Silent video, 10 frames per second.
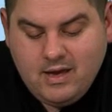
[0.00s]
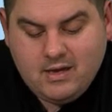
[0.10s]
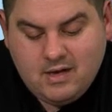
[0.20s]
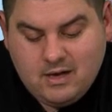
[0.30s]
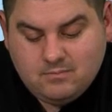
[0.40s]

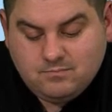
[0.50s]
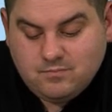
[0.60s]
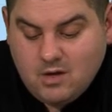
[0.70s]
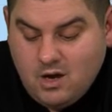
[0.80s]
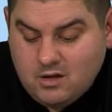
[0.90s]
And um,
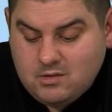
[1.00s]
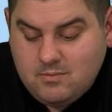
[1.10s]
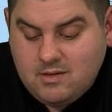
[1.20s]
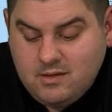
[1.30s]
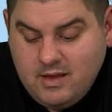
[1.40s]

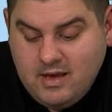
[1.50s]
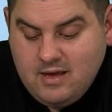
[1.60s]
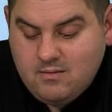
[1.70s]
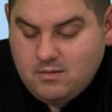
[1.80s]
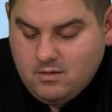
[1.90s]

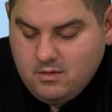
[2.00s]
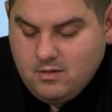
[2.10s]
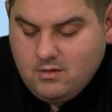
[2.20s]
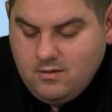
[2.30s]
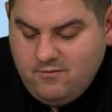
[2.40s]
ultimately
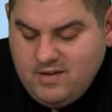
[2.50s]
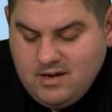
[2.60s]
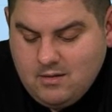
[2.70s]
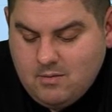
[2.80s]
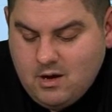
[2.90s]

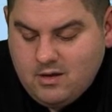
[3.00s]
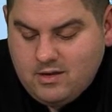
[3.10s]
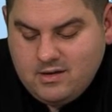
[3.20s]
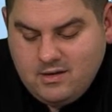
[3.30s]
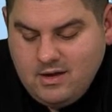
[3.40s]
defeated them all and